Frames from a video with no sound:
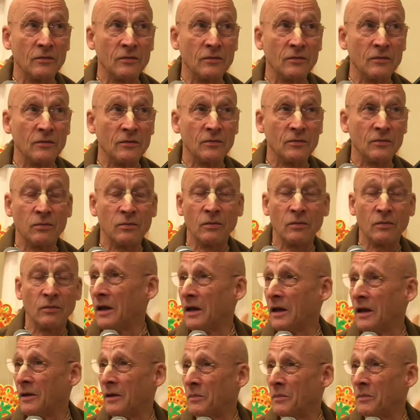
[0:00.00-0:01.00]
devotees
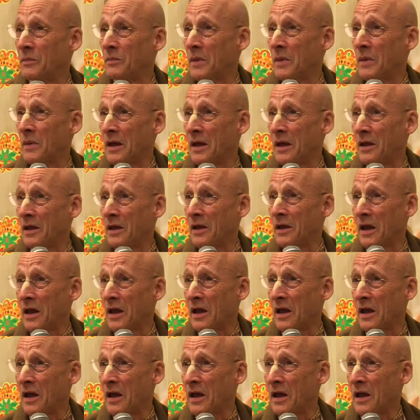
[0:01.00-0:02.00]
as we have now,
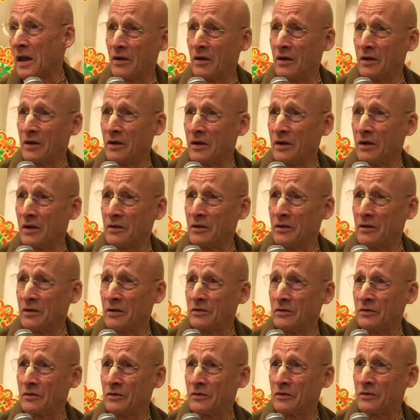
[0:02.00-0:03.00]

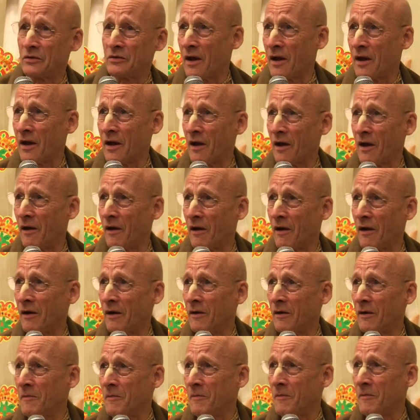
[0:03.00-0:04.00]
and so
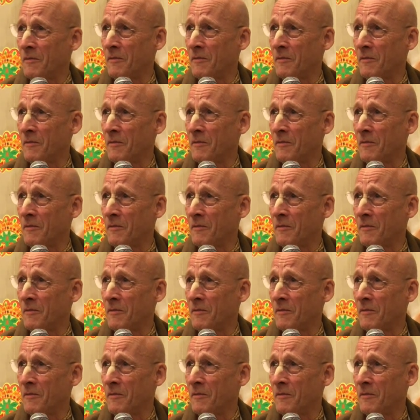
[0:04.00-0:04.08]
you